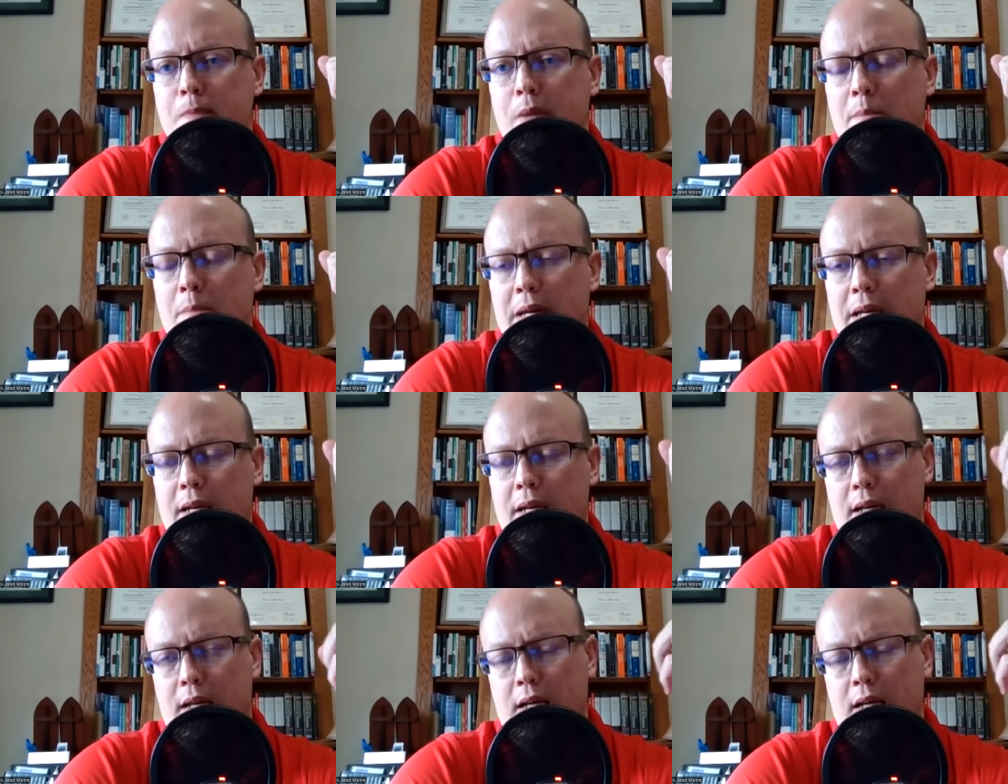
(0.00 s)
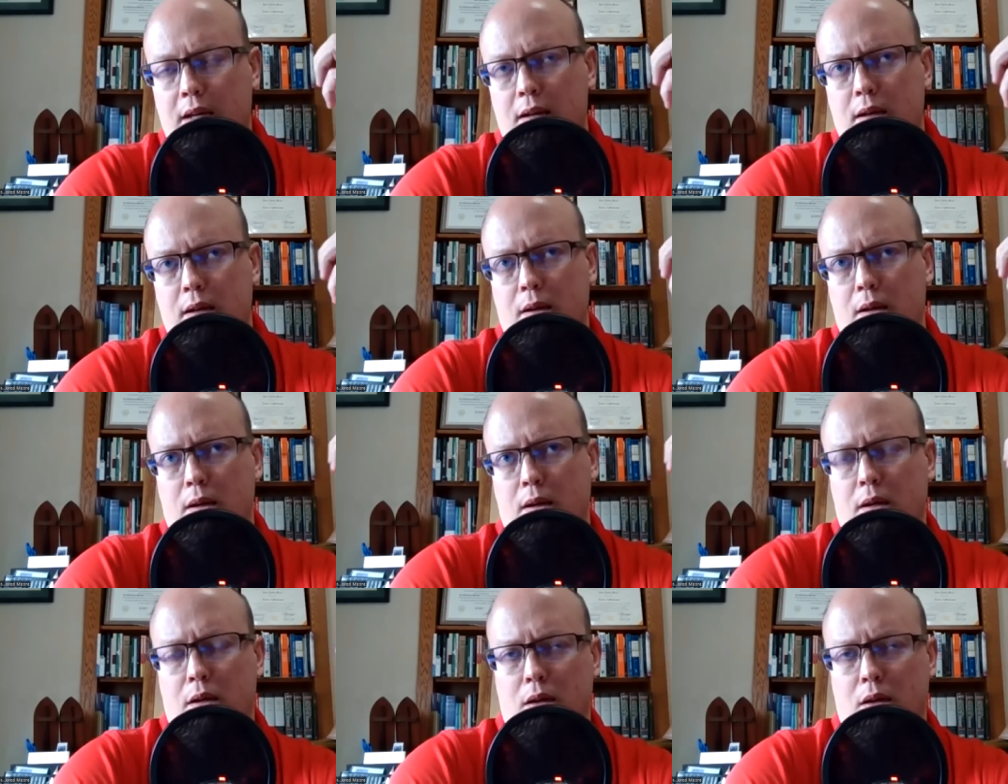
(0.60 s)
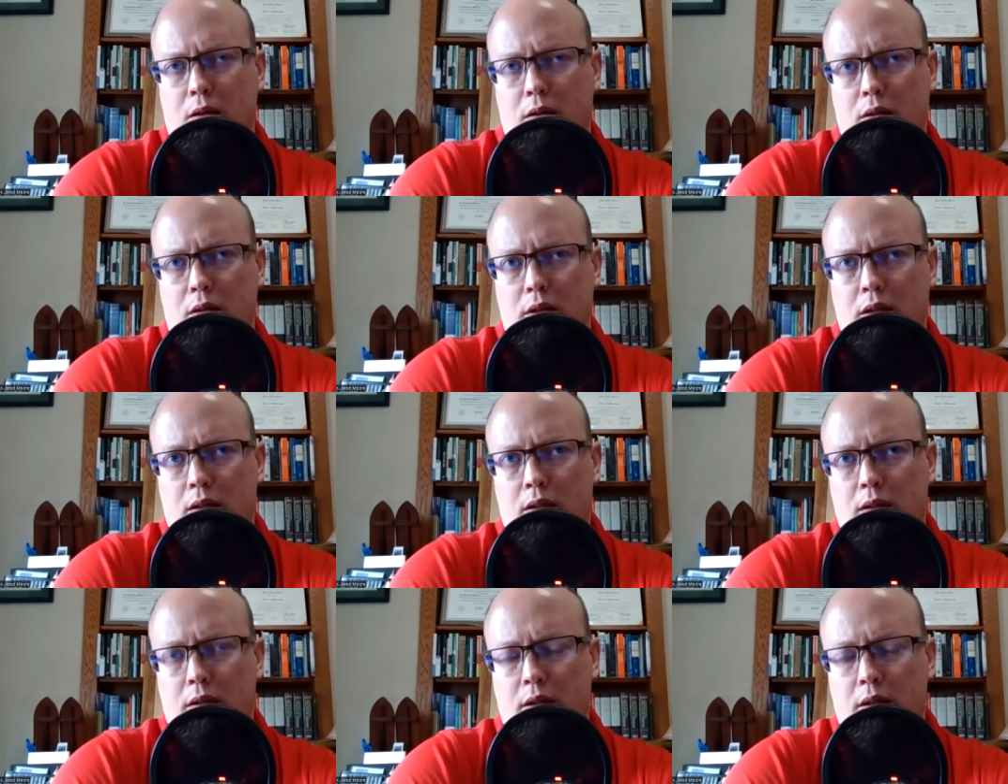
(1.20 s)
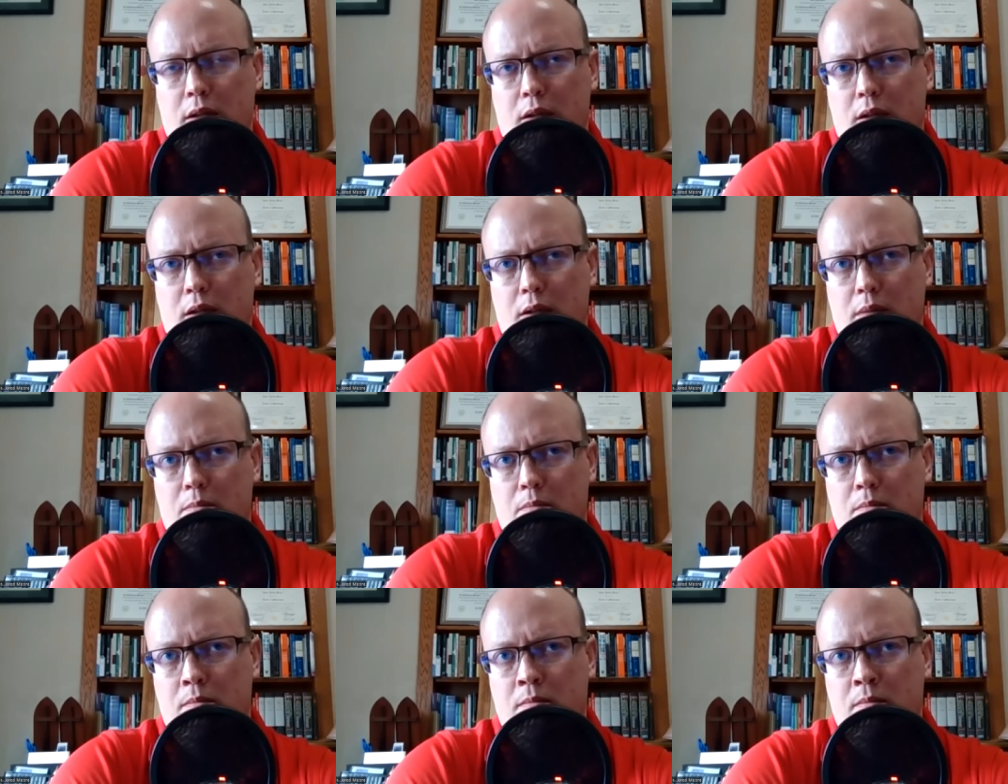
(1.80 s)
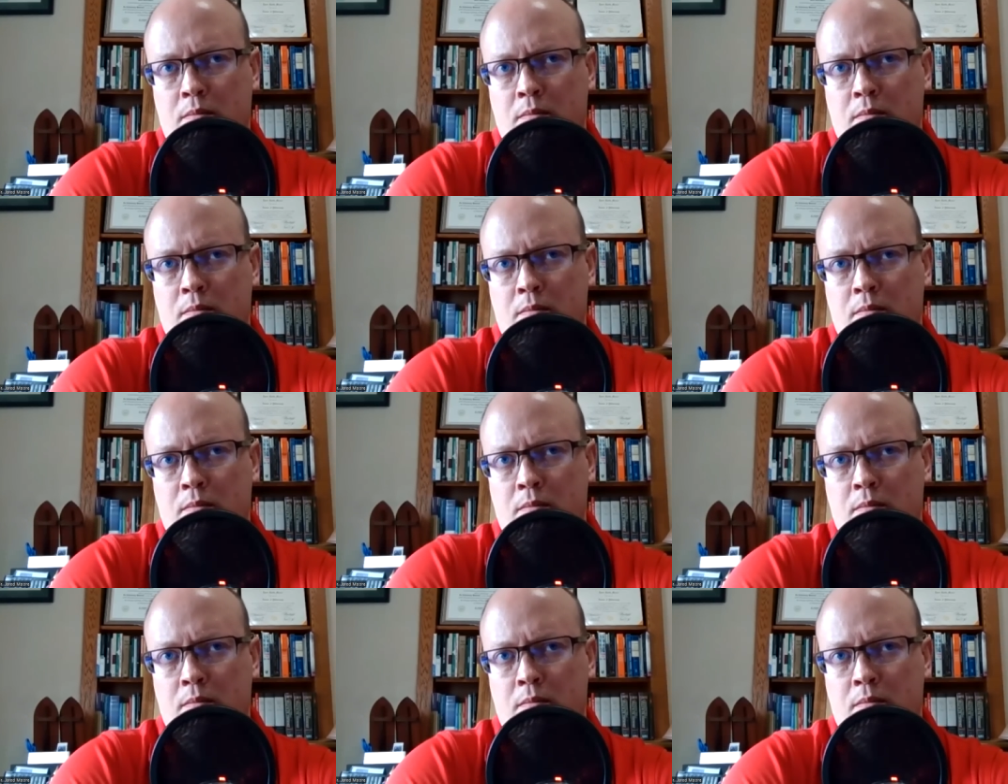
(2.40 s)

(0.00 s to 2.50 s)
I mean, he, um,